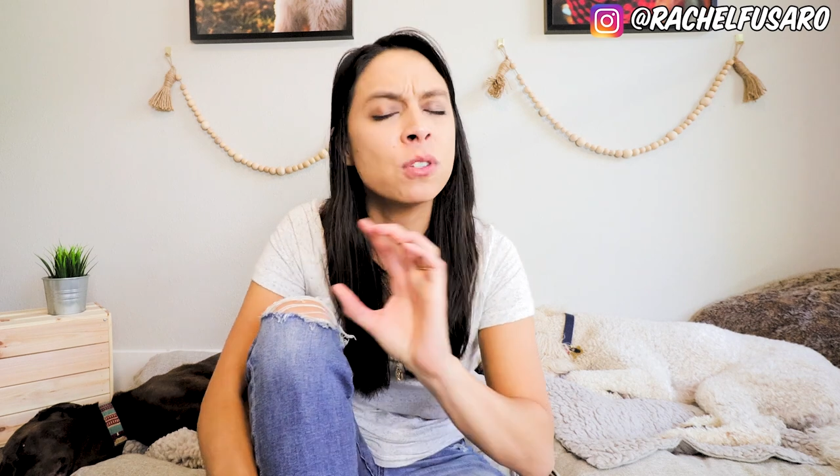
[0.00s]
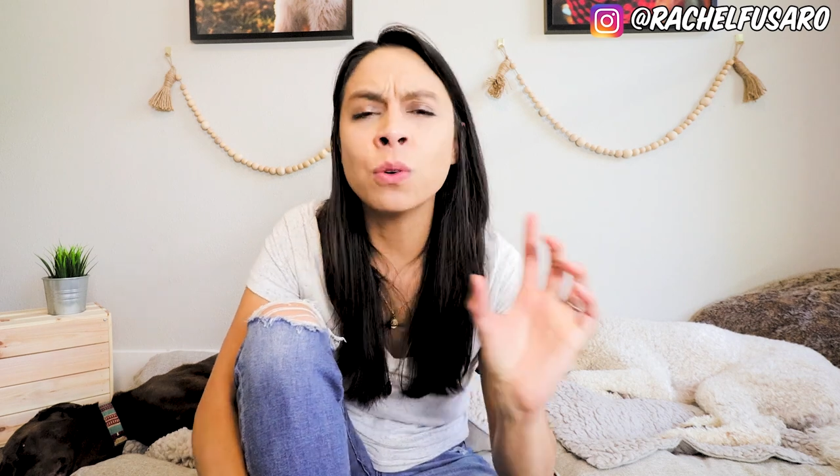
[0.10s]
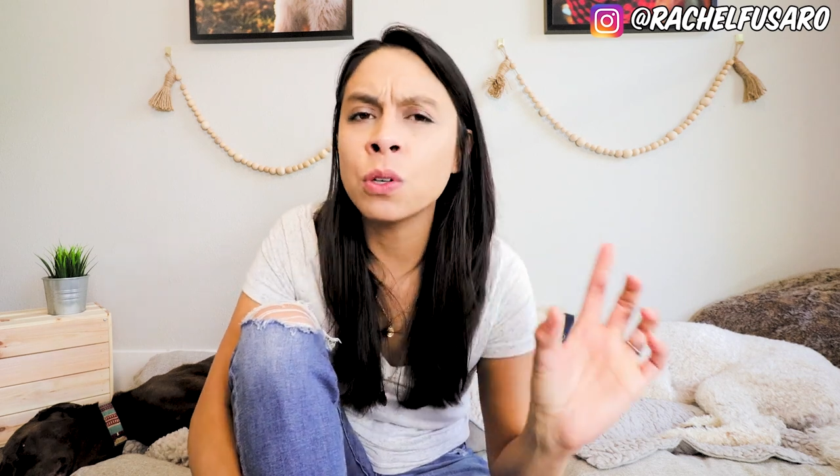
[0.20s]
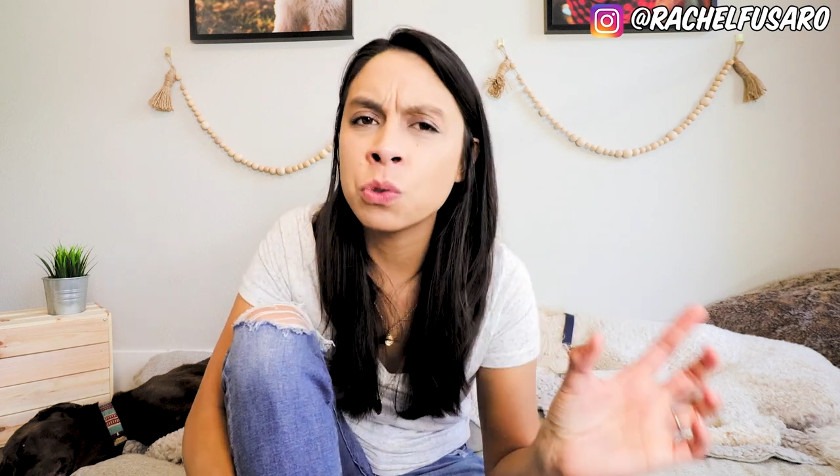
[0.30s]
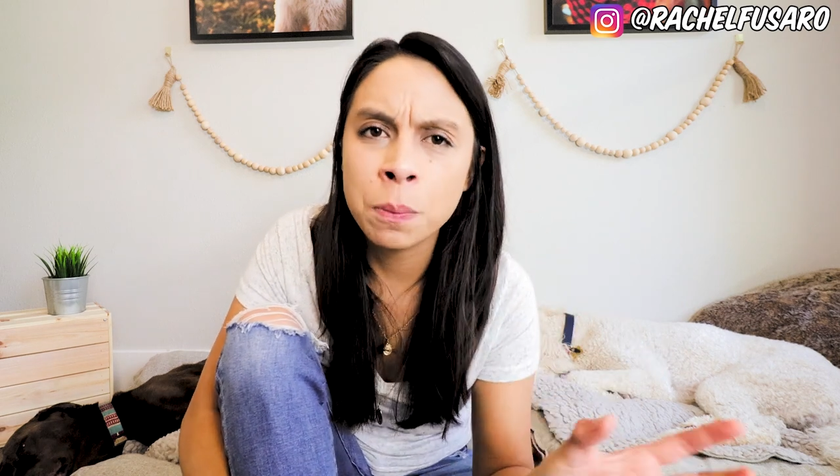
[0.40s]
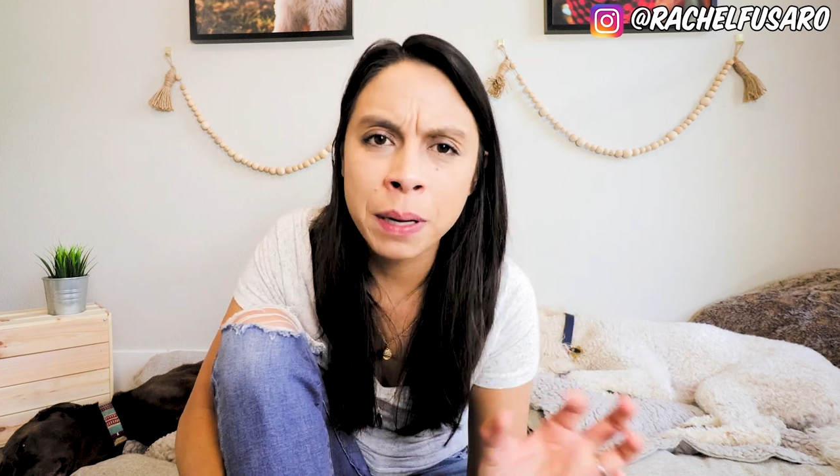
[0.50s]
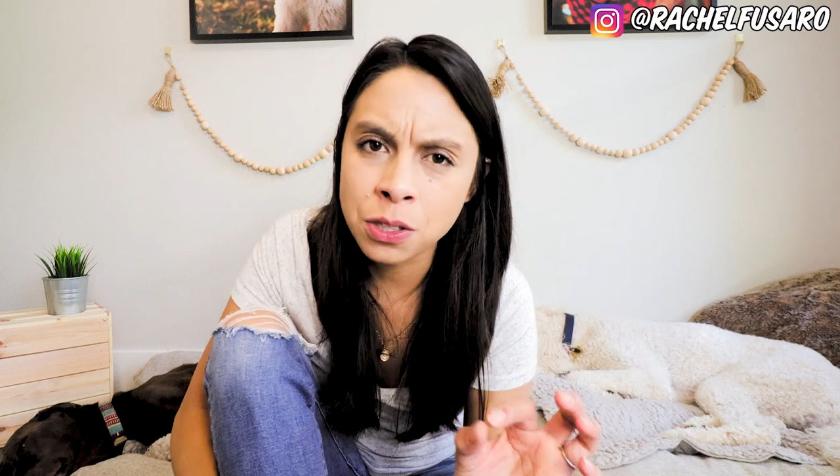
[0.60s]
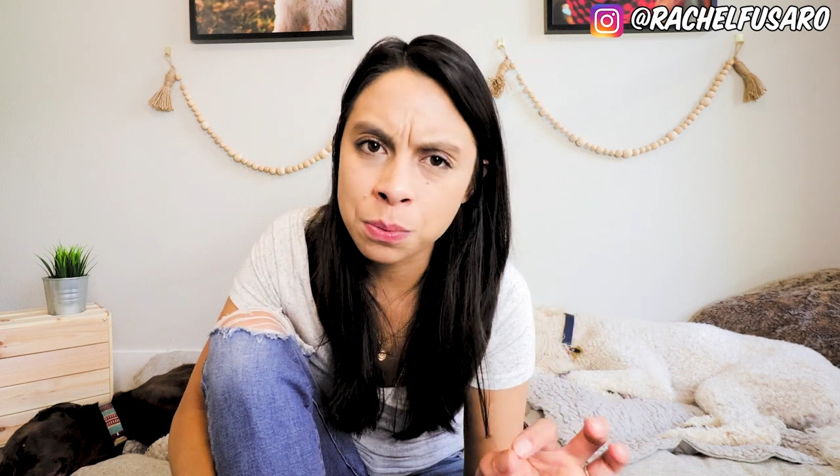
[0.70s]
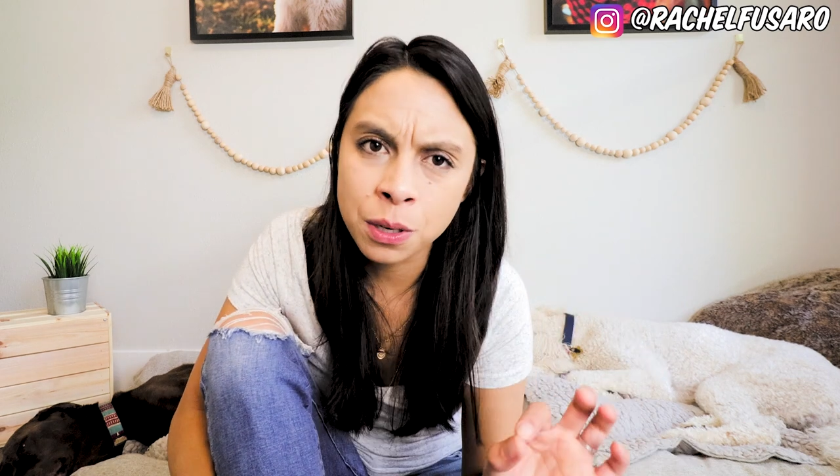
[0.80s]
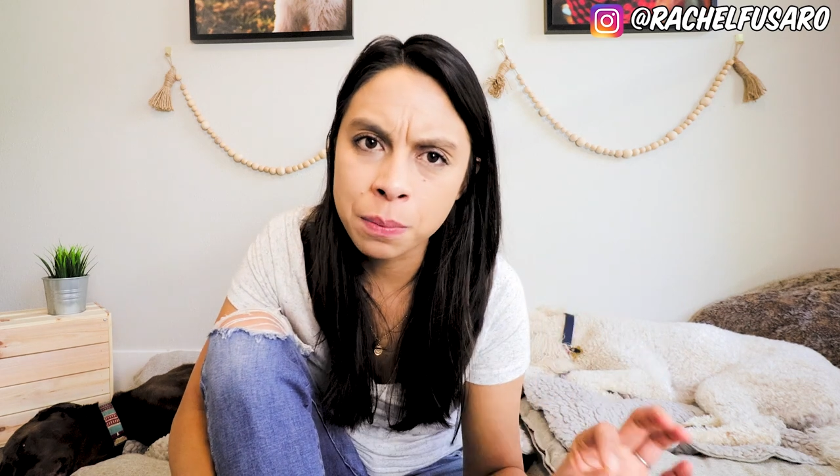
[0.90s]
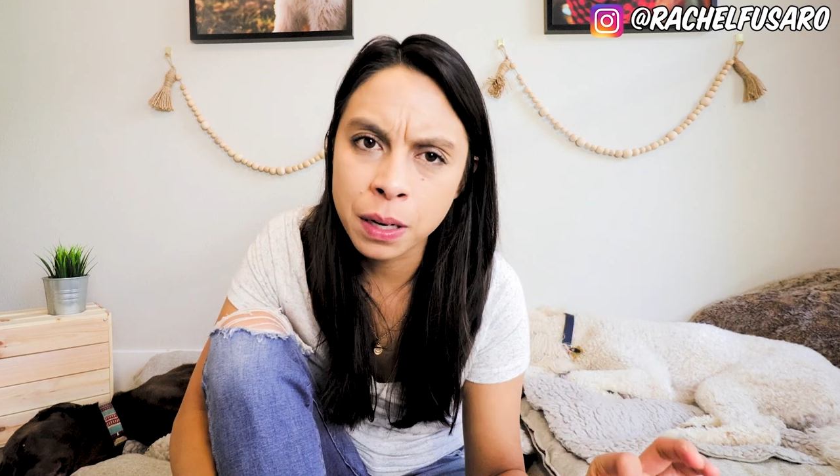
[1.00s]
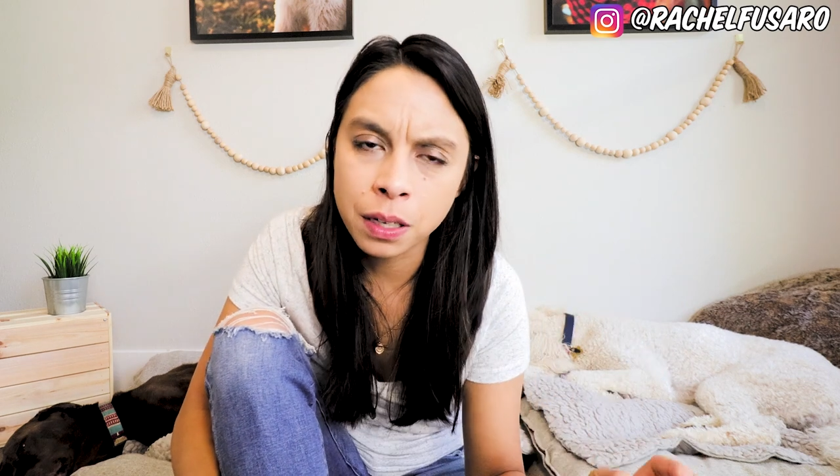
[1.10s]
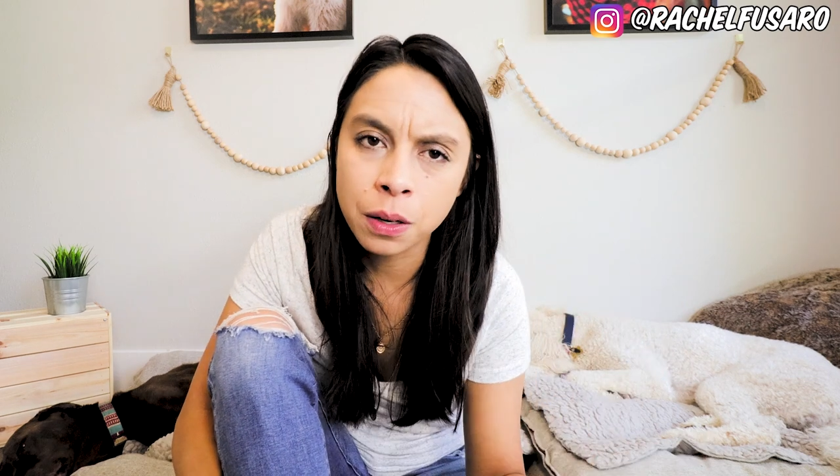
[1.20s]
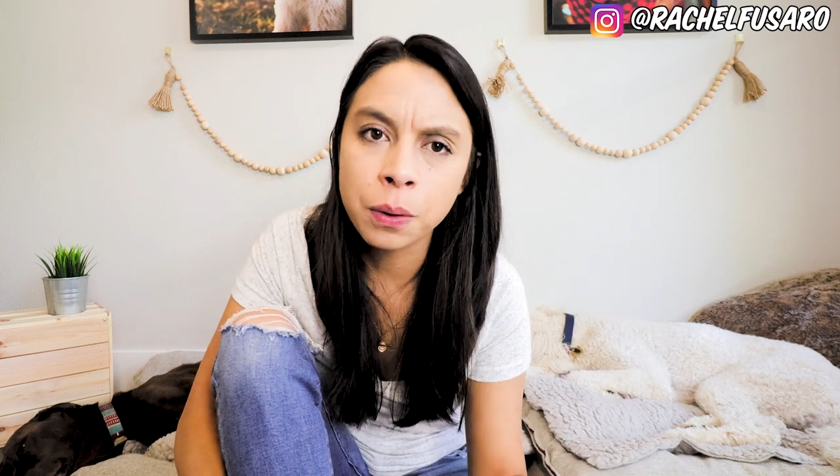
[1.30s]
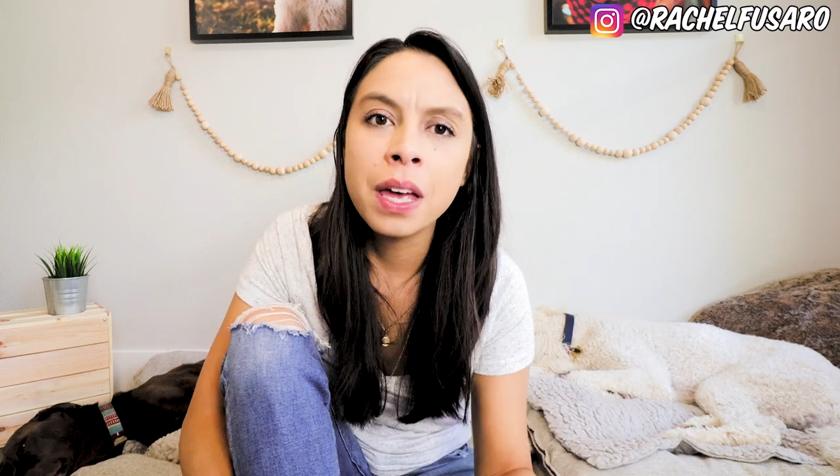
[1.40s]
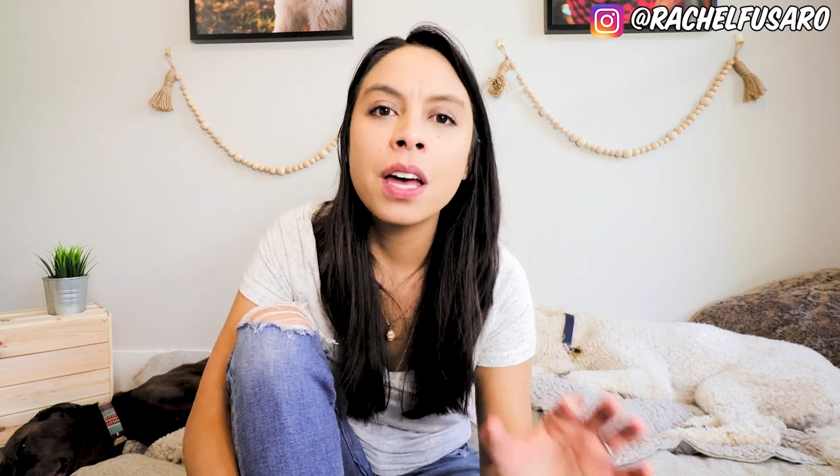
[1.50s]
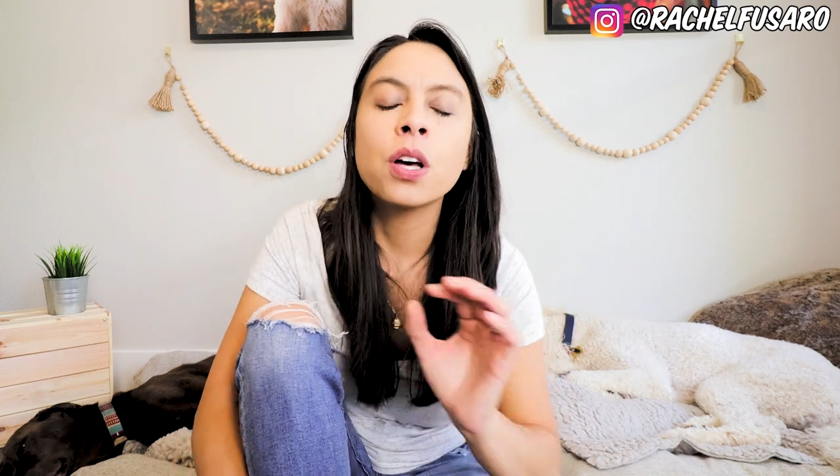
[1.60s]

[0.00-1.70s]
Don't go to a PetSmart Petco.